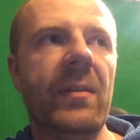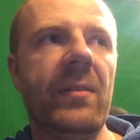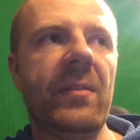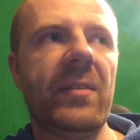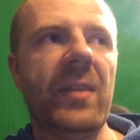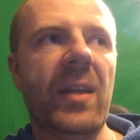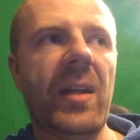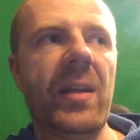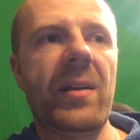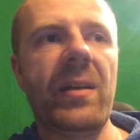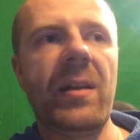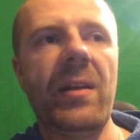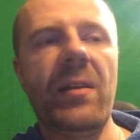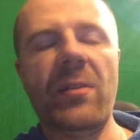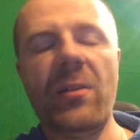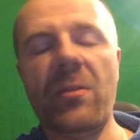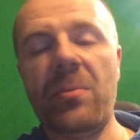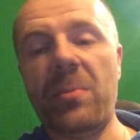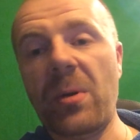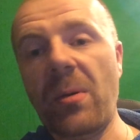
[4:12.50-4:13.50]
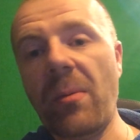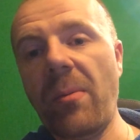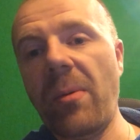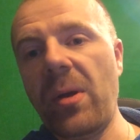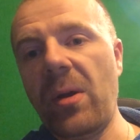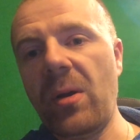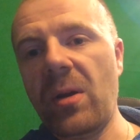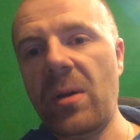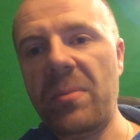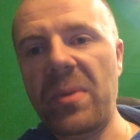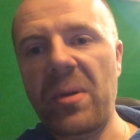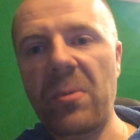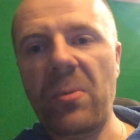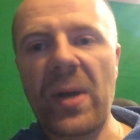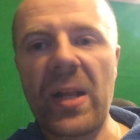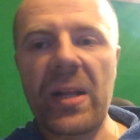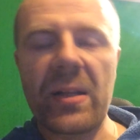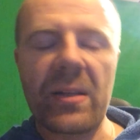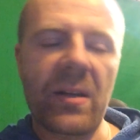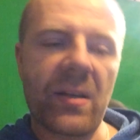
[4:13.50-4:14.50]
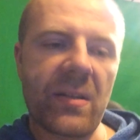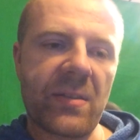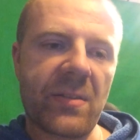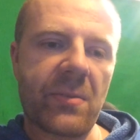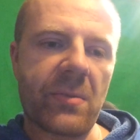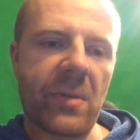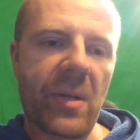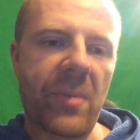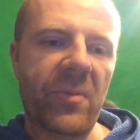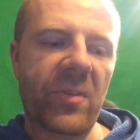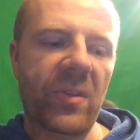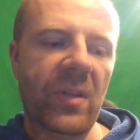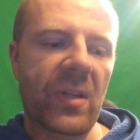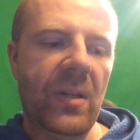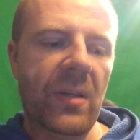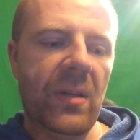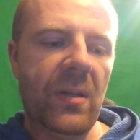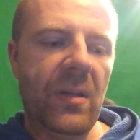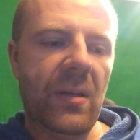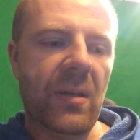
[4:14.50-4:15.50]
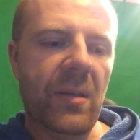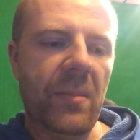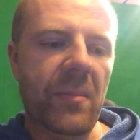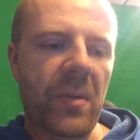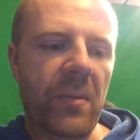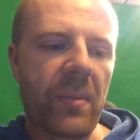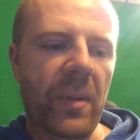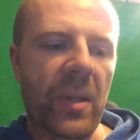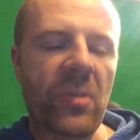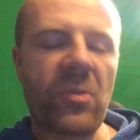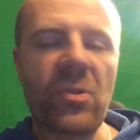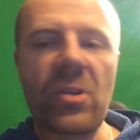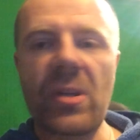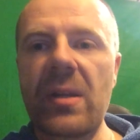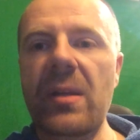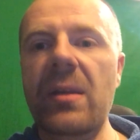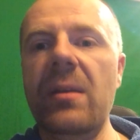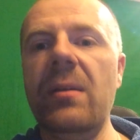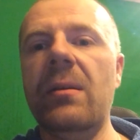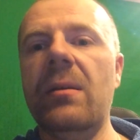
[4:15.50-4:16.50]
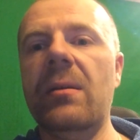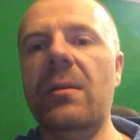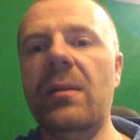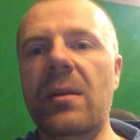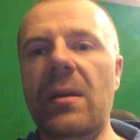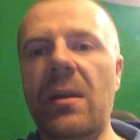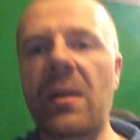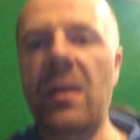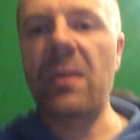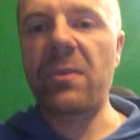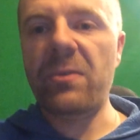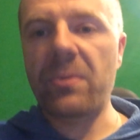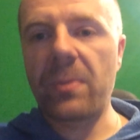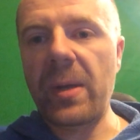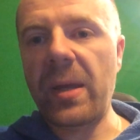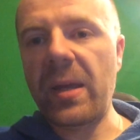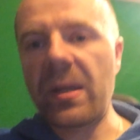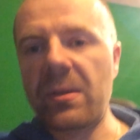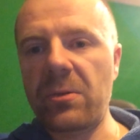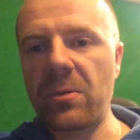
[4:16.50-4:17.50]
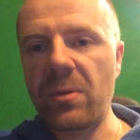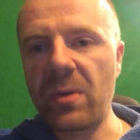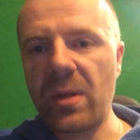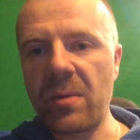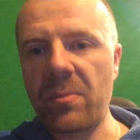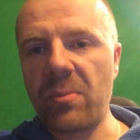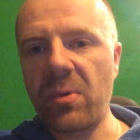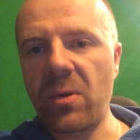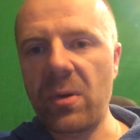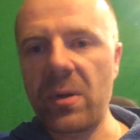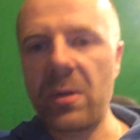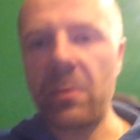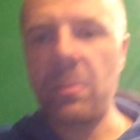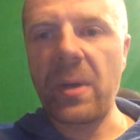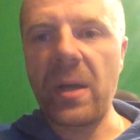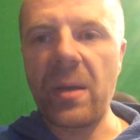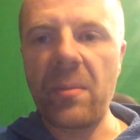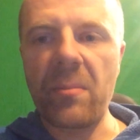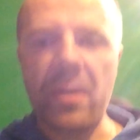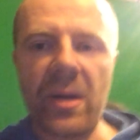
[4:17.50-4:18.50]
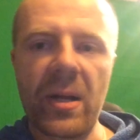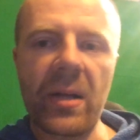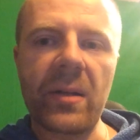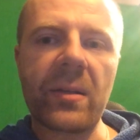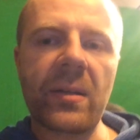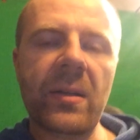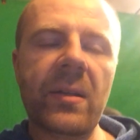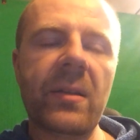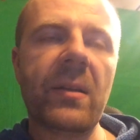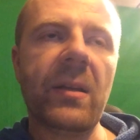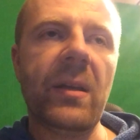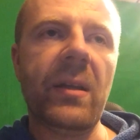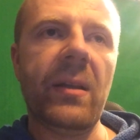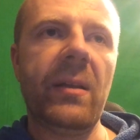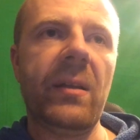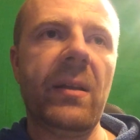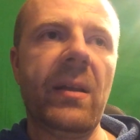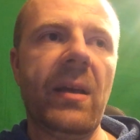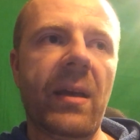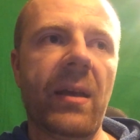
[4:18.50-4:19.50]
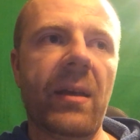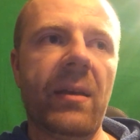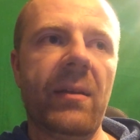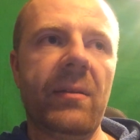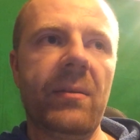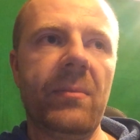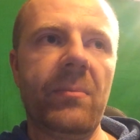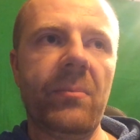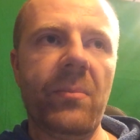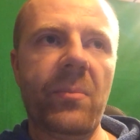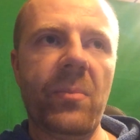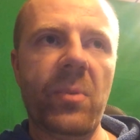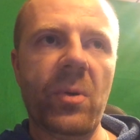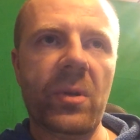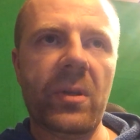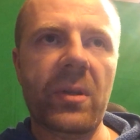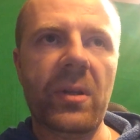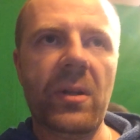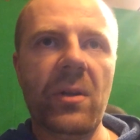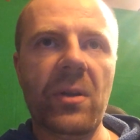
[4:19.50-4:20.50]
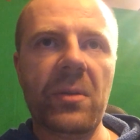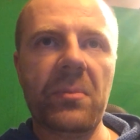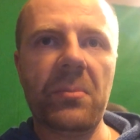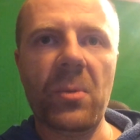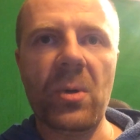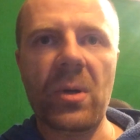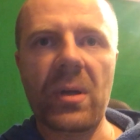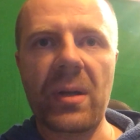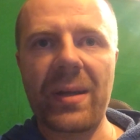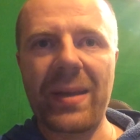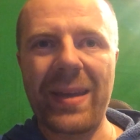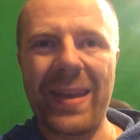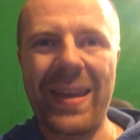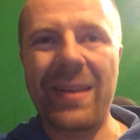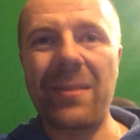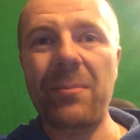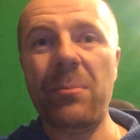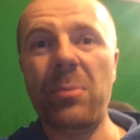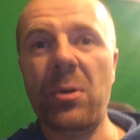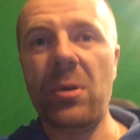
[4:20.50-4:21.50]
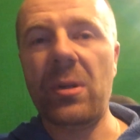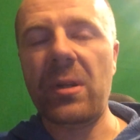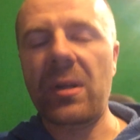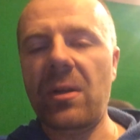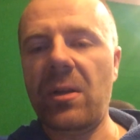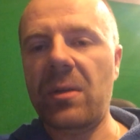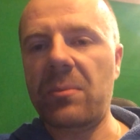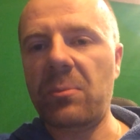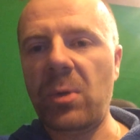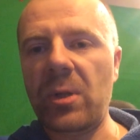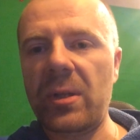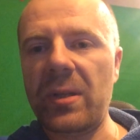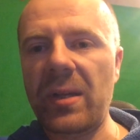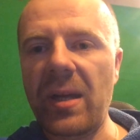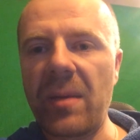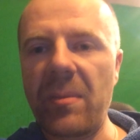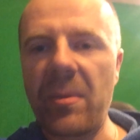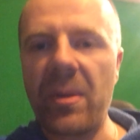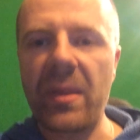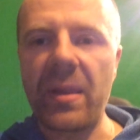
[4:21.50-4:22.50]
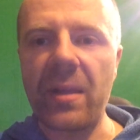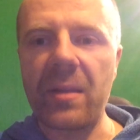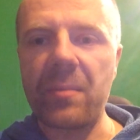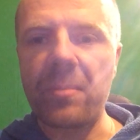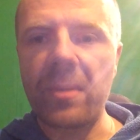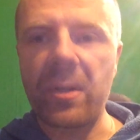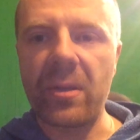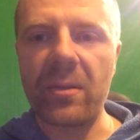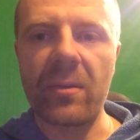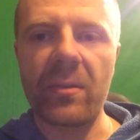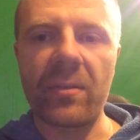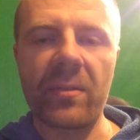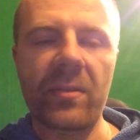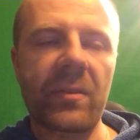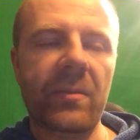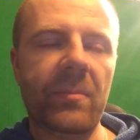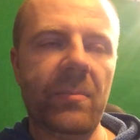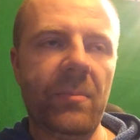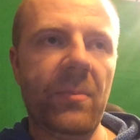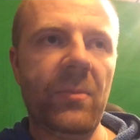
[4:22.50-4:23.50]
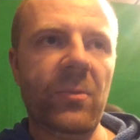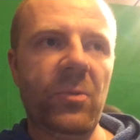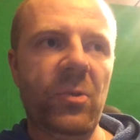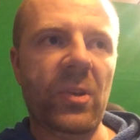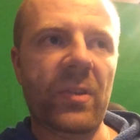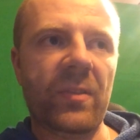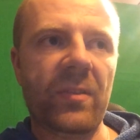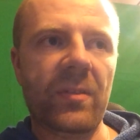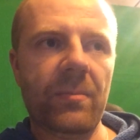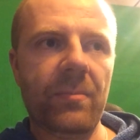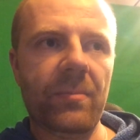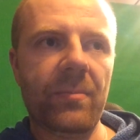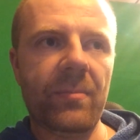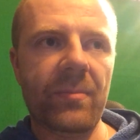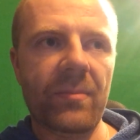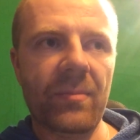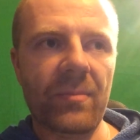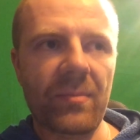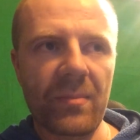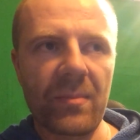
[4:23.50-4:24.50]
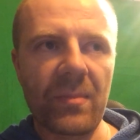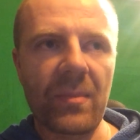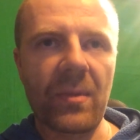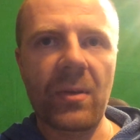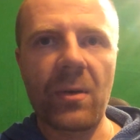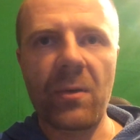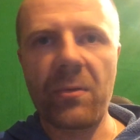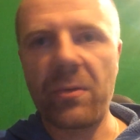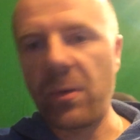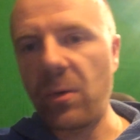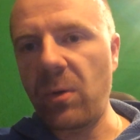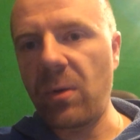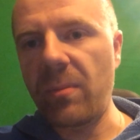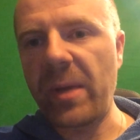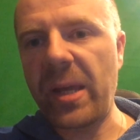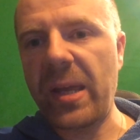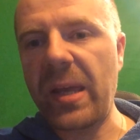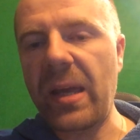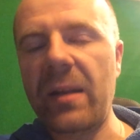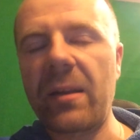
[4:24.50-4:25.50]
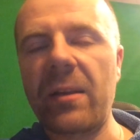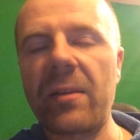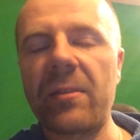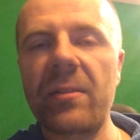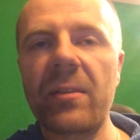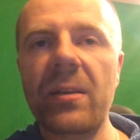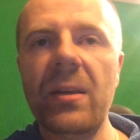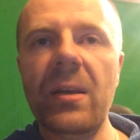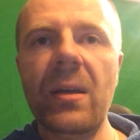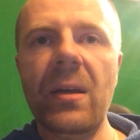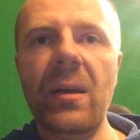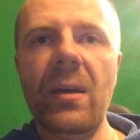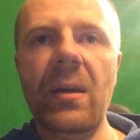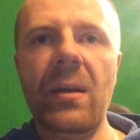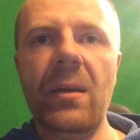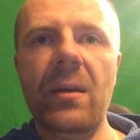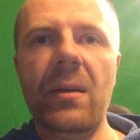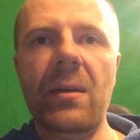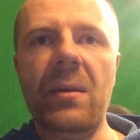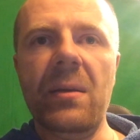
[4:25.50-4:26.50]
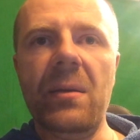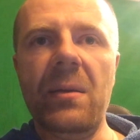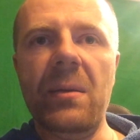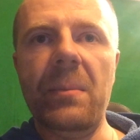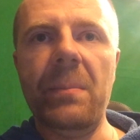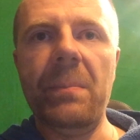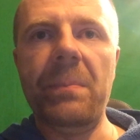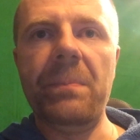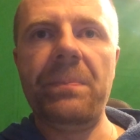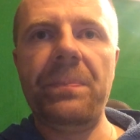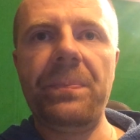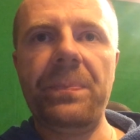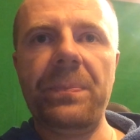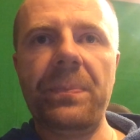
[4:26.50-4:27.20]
Saturdays is probably going to be wildcard streams. Um, eventually, if we get to that point where I'm partnered and I put a lot more, can put a lot more time in that because just of the whole mechanics, um,